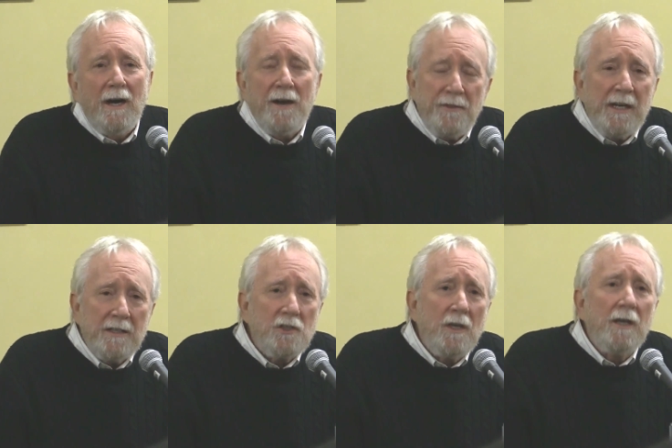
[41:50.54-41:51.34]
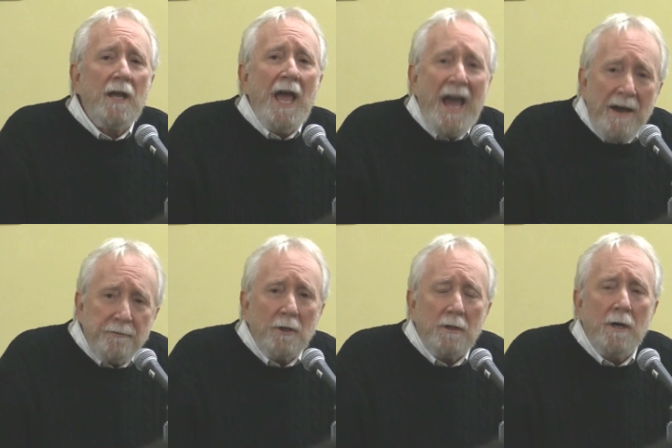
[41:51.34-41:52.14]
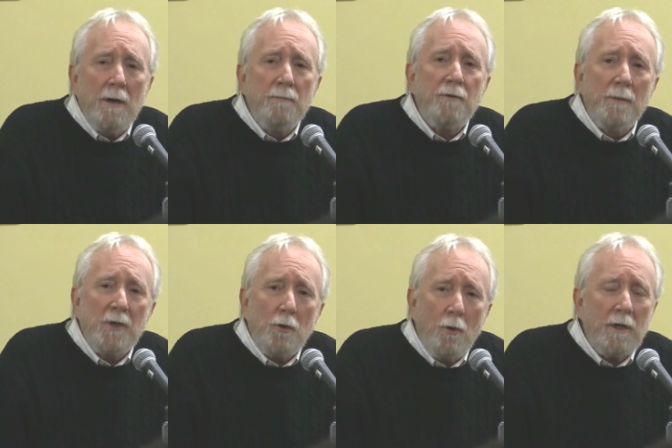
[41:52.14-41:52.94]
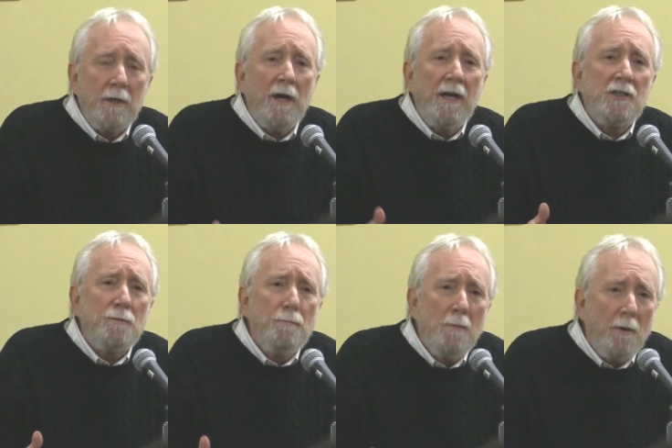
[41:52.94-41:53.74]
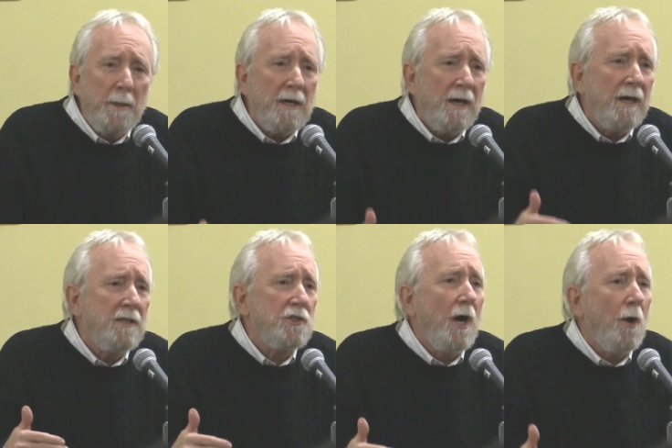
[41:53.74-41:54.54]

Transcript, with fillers: I think it's going to have to come from an organized, mobilized,